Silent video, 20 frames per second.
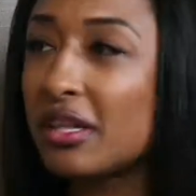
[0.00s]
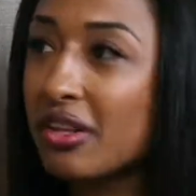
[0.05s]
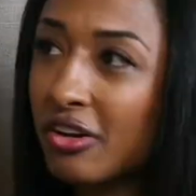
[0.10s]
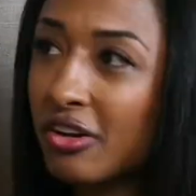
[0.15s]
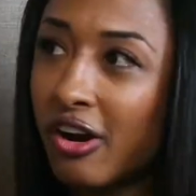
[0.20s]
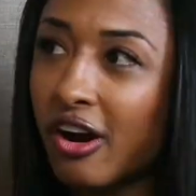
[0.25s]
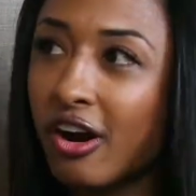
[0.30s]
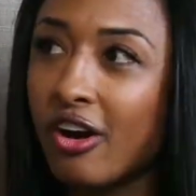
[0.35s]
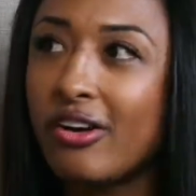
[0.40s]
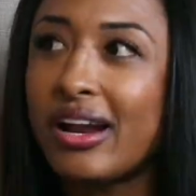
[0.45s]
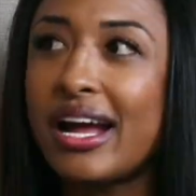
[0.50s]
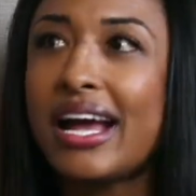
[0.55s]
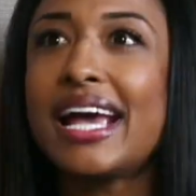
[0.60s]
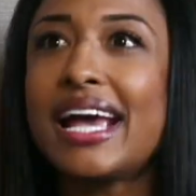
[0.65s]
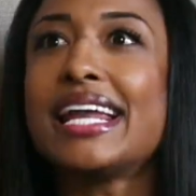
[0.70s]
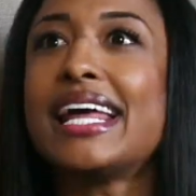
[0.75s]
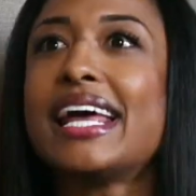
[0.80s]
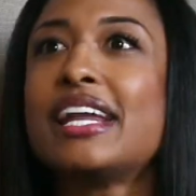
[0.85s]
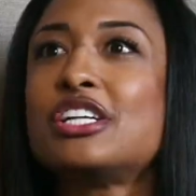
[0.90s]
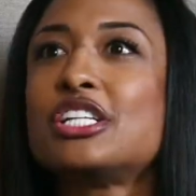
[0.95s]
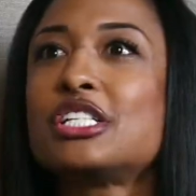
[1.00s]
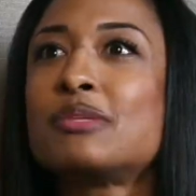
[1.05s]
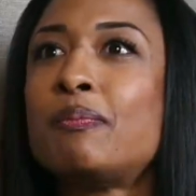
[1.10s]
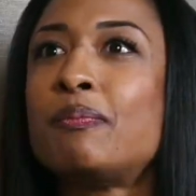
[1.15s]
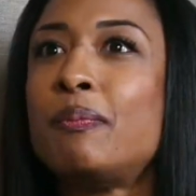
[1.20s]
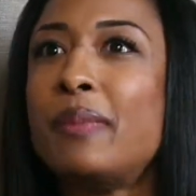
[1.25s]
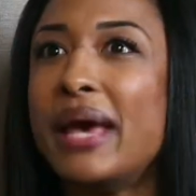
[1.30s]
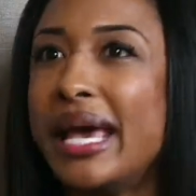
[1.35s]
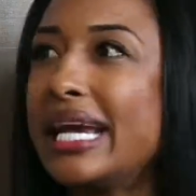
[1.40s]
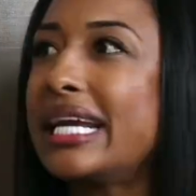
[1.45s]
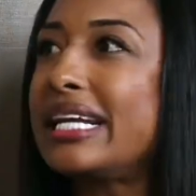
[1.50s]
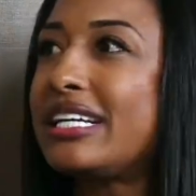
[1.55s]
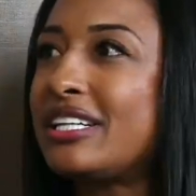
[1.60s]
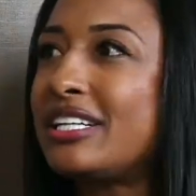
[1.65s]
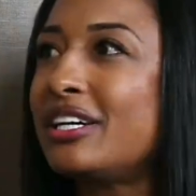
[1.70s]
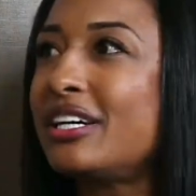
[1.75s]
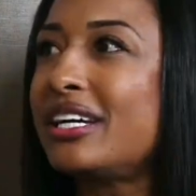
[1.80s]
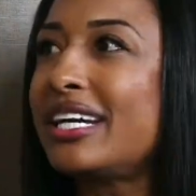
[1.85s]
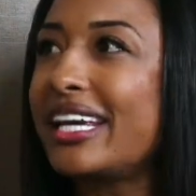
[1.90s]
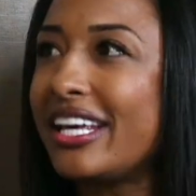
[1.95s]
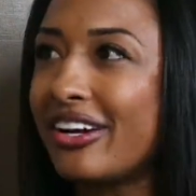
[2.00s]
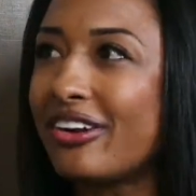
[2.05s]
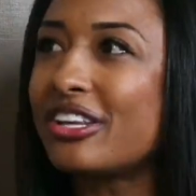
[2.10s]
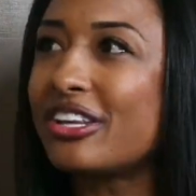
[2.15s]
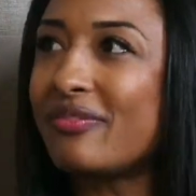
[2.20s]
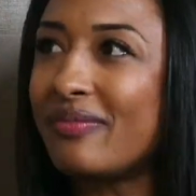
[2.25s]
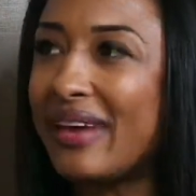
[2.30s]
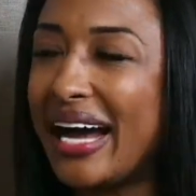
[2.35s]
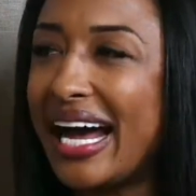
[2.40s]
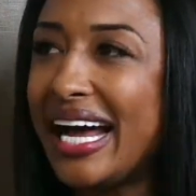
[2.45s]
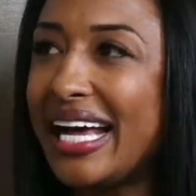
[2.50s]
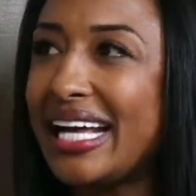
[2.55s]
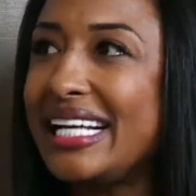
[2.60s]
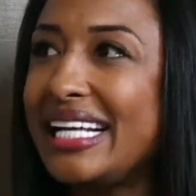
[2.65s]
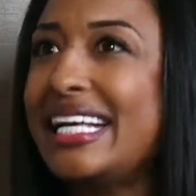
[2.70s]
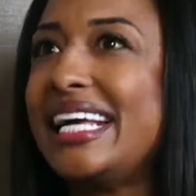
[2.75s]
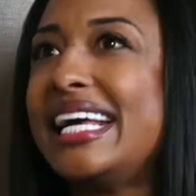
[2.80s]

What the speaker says: the car ride and just beg to get on the mat.